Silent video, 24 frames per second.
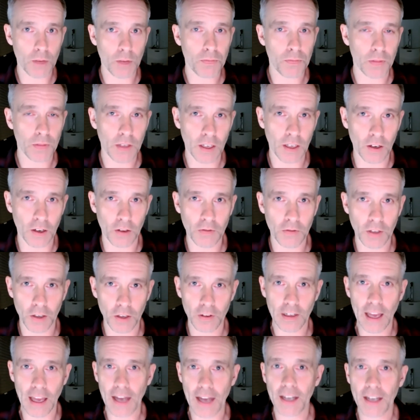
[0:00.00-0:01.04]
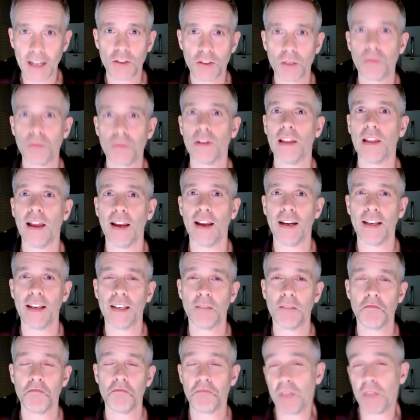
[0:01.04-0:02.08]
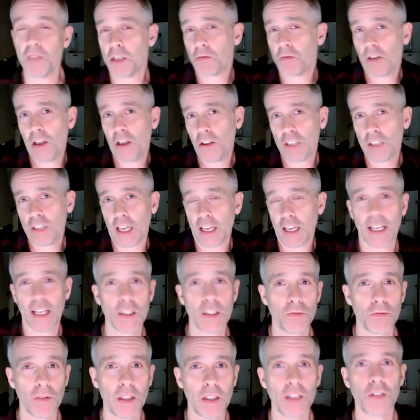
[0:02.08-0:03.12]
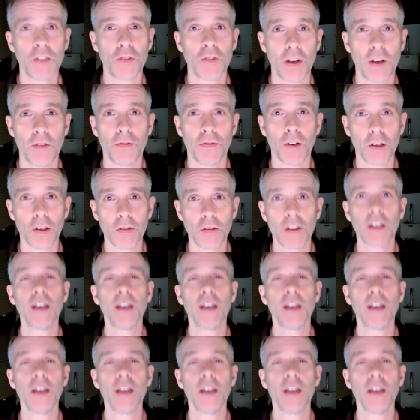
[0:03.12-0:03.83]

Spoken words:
Uterine lining, triple line, and that's what it looks like. It's really straightforward.